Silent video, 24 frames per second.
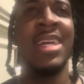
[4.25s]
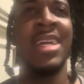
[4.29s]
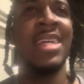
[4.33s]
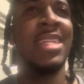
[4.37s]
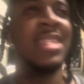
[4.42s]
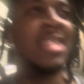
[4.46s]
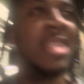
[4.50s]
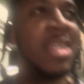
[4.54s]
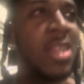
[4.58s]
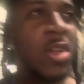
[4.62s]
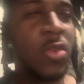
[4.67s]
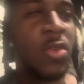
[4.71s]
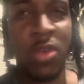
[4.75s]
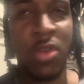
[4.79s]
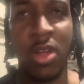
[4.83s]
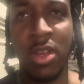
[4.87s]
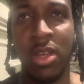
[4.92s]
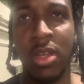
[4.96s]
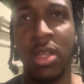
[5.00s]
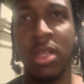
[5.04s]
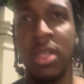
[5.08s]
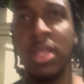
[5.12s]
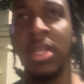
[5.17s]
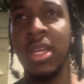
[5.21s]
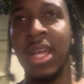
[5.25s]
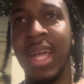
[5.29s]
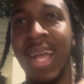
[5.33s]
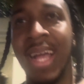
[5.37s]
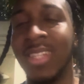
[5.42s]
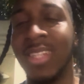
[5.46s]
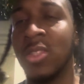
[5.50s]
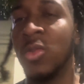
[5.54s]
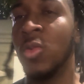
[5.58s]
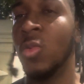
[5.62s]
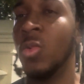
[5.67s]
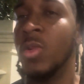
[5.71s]
Didn't run
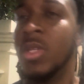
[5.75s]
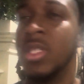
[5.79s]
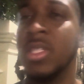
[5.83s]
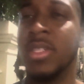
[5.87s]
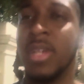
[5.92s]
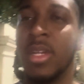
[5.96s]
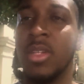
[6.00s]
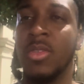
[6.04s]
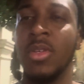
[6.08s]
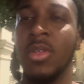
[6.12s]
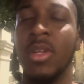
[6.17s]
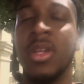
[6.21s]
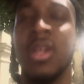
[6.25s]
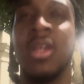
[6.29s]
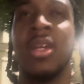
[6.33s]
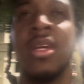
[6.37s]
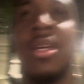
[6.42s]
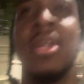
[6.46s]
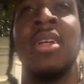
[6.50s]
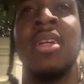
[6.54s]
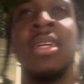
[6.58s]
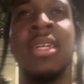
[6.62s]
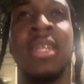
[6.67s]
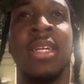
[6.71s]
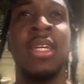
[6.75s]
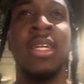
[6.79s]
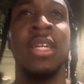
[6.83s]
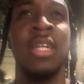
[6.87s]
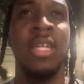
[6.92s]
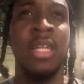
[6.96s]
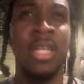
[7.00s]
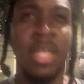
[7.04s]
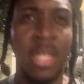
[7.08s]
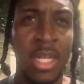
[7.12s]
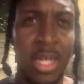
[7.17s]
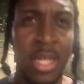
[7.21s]
at all in January.
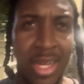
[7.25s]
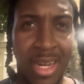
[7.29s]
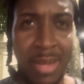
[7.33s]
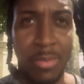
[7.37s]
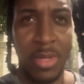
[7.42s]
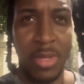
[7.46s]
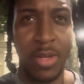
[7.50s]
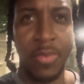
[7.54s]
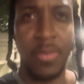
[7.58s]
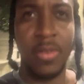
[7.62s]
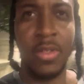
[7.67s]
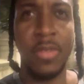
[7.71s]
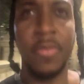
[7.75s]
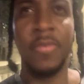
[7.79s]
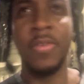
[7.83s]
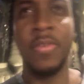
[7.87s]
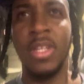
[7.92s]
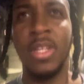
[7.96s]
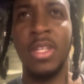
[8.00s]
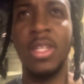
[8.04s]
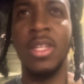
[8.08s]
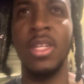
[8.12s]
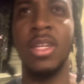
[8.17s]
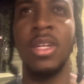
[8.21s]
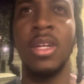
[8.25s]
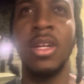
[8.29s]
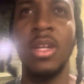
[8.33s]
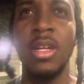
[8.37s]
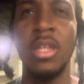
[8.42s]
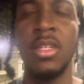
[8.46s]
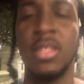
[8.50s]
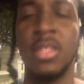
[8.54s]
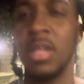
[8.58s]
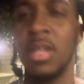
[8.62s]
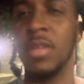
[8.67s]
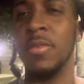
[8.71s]
And I'm definitely feeling it
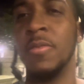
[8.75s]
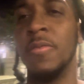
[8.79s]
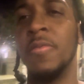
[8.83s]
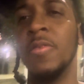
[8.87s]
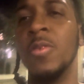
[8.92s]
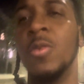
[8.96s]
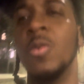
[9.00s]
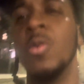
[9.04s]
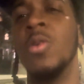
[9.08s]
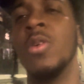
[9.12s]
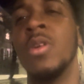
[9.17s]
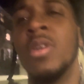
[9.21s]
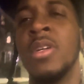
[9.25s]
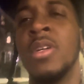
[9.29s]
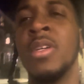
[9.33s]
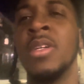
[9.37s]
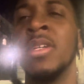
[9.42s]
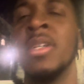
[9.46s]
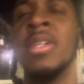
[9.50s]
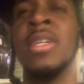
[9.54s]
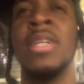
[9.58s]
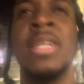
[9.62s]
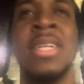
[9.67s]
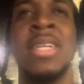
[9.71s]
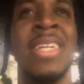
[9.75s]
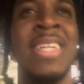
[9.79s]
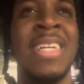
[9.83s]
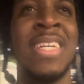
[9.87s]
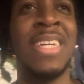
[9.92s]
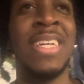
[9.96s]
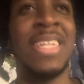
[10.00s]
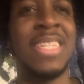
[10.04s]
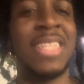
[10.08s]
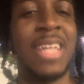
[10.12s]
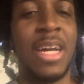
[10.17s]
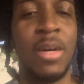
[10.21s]
because I could feel
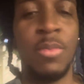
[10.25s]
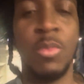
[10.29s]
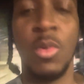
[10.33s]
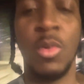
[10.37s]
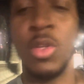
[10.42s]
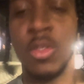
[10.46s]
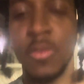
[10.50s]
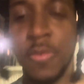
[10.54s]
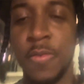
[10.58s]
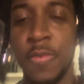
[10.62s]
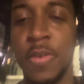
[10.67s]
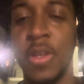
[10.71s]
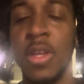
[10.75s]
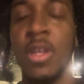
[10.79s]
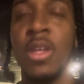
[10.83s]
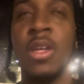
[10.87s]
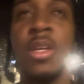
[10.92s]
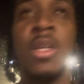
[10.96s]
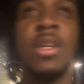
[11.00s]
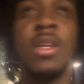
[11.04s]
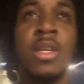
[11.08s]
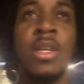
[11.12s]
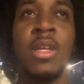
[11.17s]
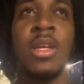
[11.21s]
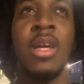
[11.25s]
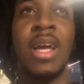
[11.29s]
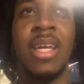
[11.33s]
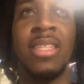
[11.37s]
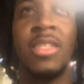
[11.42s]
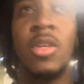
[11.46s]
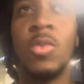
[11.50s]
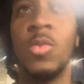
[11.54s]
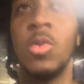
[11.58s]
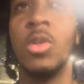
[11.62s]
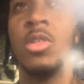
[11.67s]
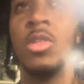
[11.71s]
that I'm not as fit as I
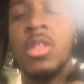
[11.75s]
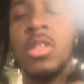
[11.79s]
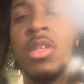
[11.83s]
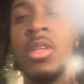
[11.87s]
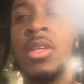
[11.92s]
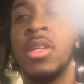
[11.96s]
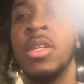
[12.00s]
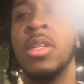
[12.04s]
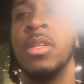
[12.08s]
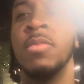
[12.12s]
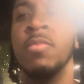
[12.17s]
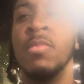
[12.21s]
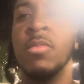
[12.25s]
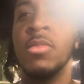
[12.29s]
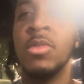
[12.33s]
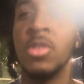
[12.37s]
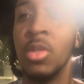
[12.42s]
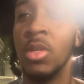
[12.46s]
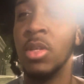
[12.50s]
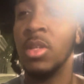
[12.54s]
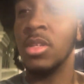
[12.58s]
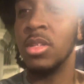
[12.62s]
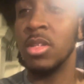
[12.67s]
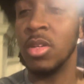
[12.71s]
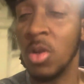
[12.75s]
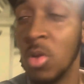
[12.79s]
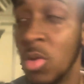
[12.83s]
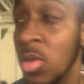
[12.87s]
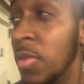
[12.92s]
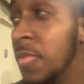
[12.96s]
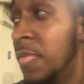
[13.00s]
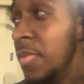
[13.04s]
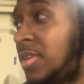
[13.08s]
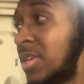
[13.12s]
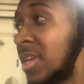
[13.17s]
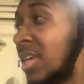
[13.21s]
was. So only
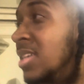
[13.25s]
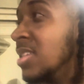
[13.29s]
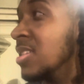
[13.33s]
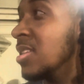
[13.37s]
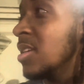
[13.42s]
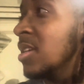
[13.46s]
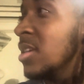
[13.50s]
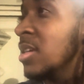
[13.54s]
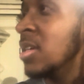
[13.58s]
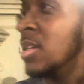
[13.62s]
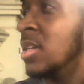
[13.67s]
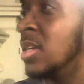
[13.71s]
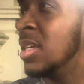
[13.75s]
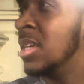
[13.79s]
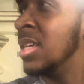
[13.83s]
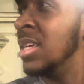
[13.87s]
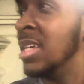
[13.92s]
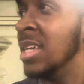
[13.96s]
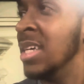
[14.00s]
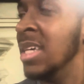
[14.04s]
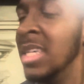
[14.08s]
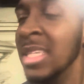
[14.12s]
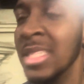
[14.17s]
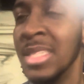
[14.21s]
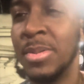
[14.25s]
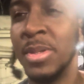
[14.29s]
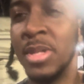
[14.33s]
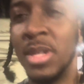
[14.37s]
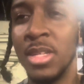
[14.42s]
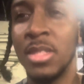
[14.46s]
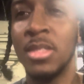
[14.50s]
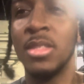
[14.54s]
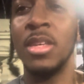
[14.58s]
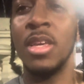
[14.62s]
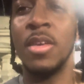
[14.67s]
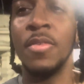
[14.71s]
thing that's been a
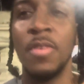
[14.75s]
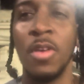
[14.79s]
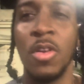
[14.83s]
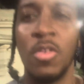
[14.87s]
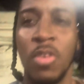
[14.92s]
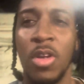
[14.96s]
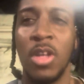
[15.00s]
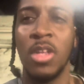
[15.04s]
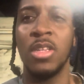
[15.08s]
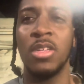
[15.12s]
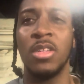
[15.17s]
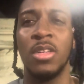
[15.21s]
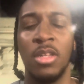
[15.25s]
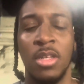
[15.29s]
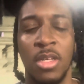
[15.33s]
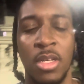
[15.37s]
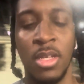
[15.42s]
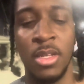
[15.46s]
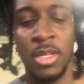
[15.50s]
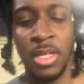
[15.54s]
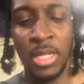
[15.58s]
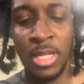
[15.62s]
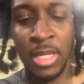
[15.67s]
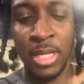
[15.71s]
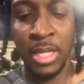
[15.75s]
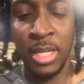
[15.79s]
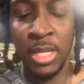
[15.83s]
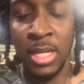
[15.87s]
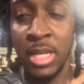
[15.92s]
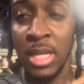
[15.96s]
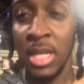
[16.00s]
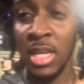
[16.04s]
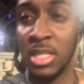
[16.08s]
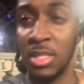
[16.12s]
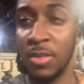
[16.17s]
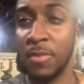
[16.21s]
saving grace
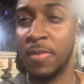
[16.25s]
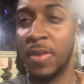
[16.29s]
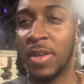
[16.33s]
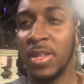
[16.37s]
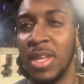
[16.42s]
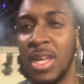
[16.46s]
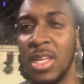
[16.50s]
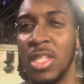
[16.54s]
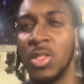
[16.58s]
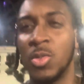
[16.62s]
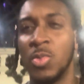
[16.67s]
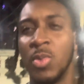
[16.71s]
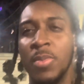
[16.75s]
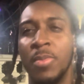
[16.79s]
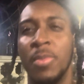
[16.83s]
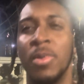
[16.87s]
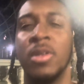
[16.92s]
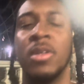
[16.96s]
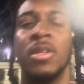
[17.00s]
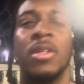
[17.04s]
is the fact that I swim.